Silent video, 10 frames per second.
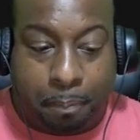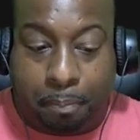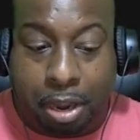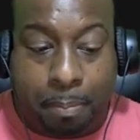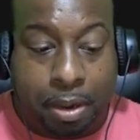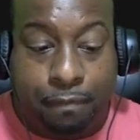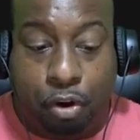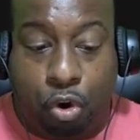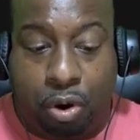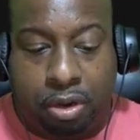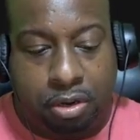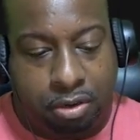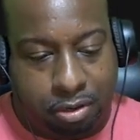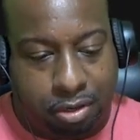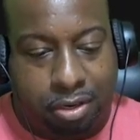Public void
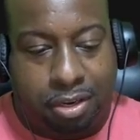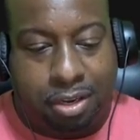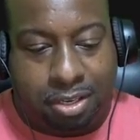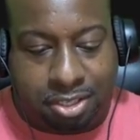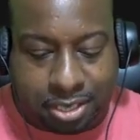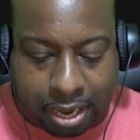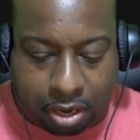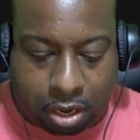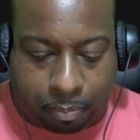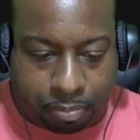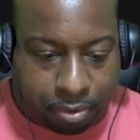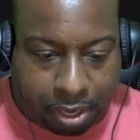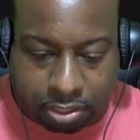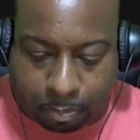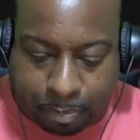setup
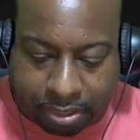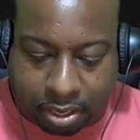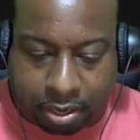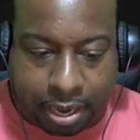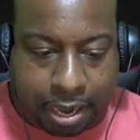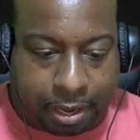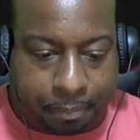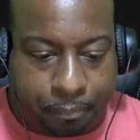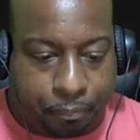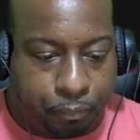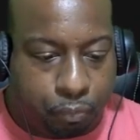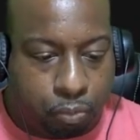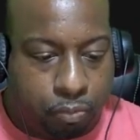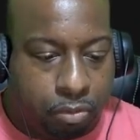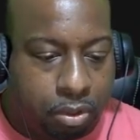is the method name.
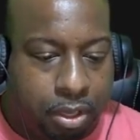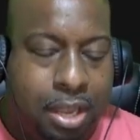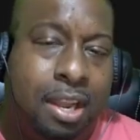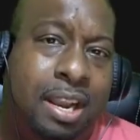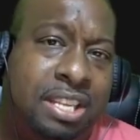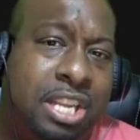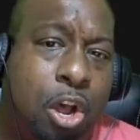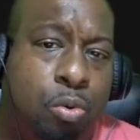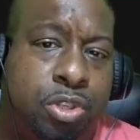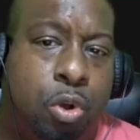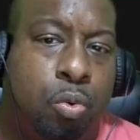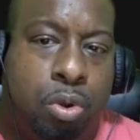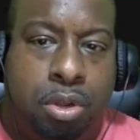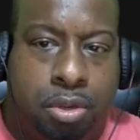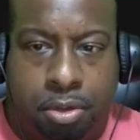Let's also
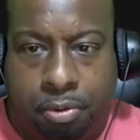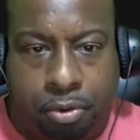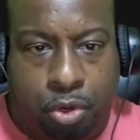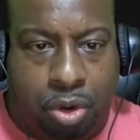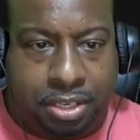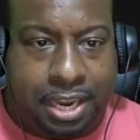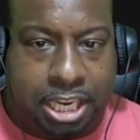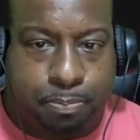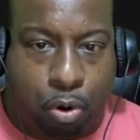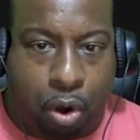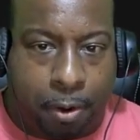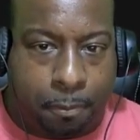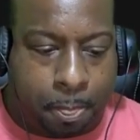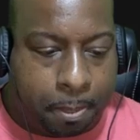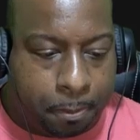do the test part
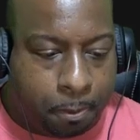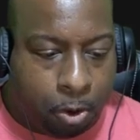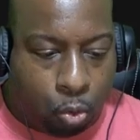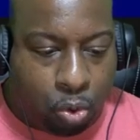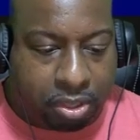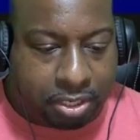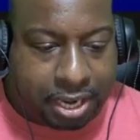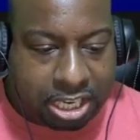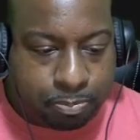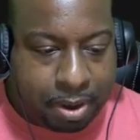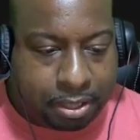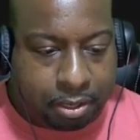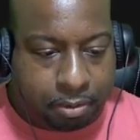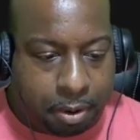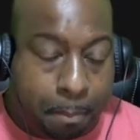with the test
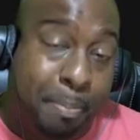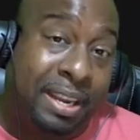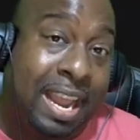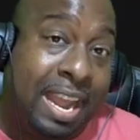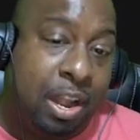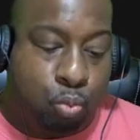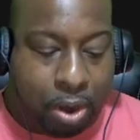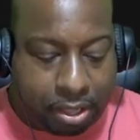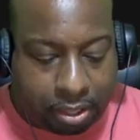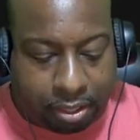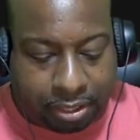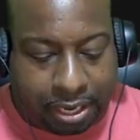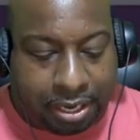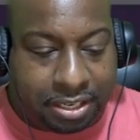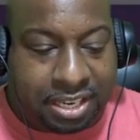method beginning with
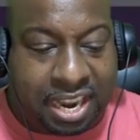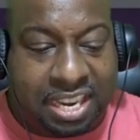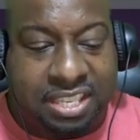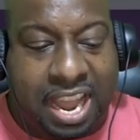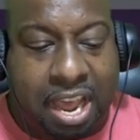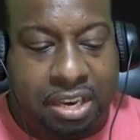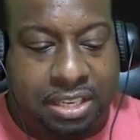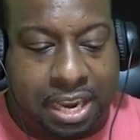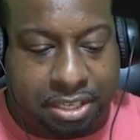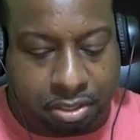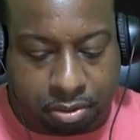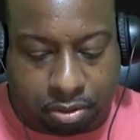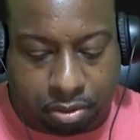the test annotation.